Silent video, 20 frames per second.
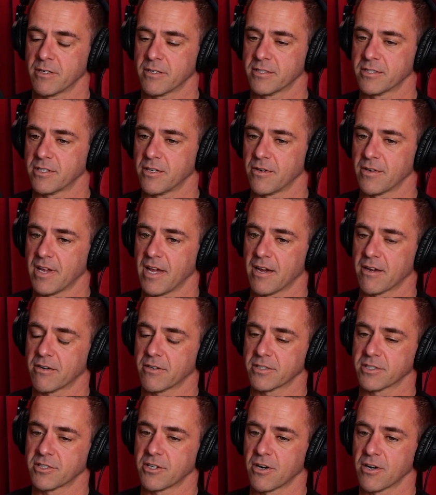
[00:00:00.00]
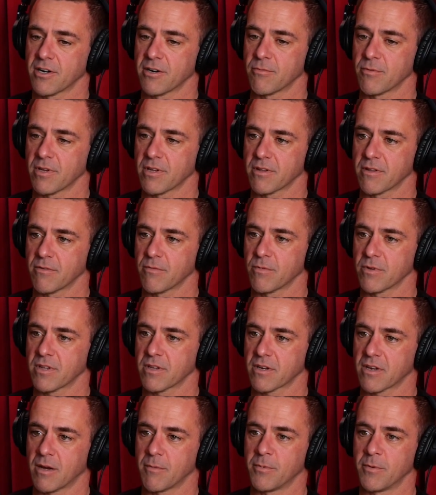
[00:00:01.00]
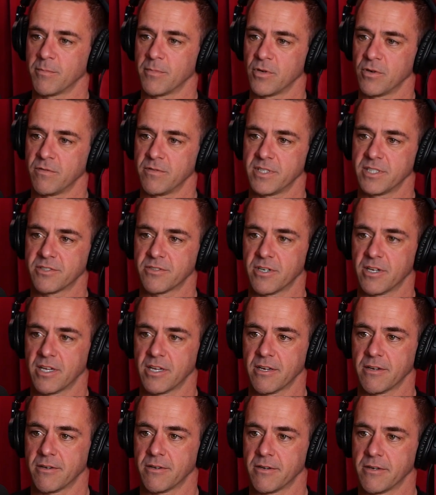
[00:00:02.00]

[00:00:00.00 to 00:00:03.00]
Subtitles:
So yeah, it all started with a couple movies, really.